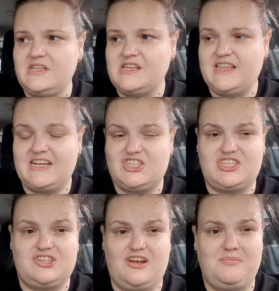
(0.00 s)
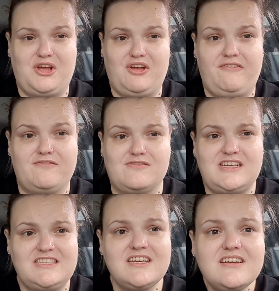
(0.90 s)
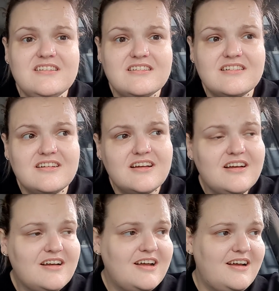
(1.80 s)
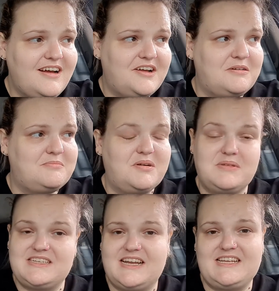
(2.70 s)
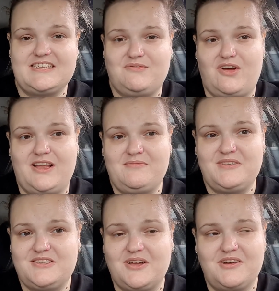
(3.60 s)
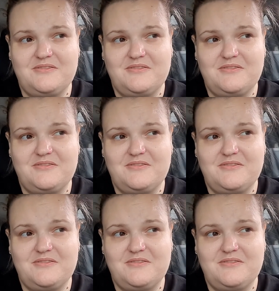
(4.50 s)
That's just hurt my ovaries. But my daddy is fine, so